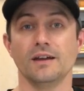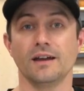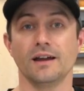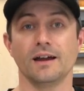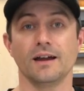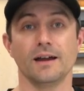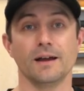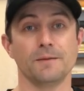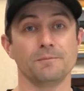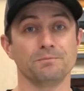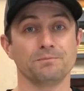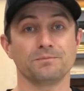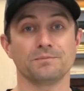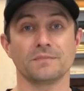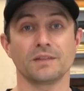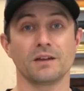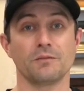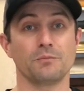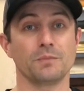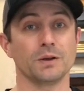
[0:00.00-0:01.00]

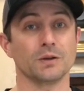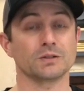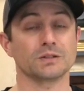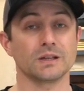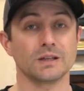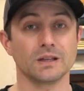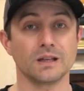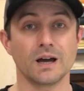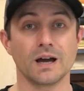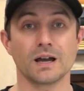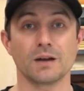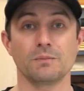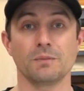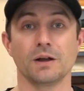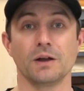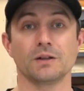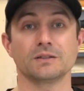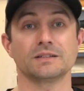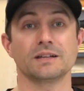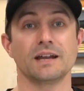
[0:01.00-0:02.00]
I've built a lot of
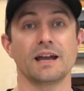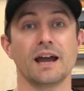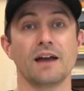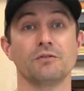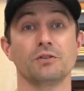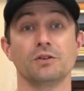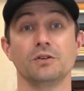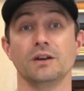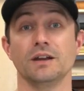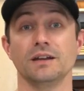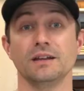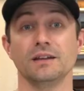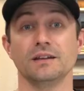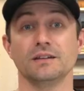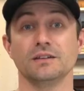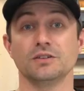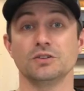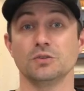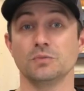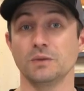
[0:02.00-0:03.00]
belts and haven't run
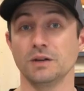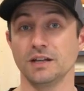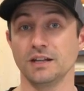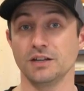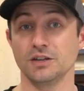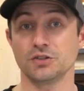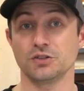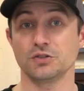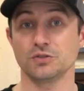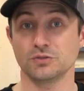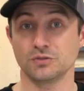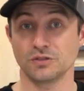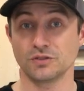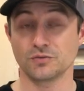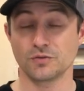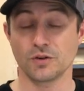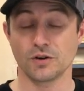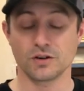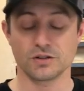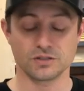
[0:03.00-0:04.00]
into too many issues as
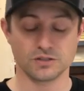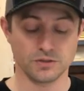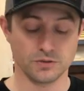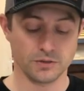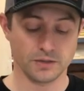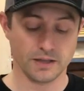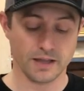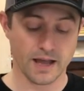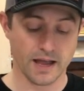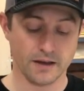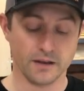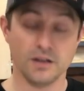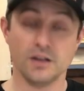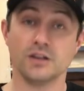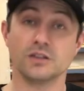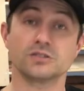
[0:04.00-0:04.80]
far as doing that.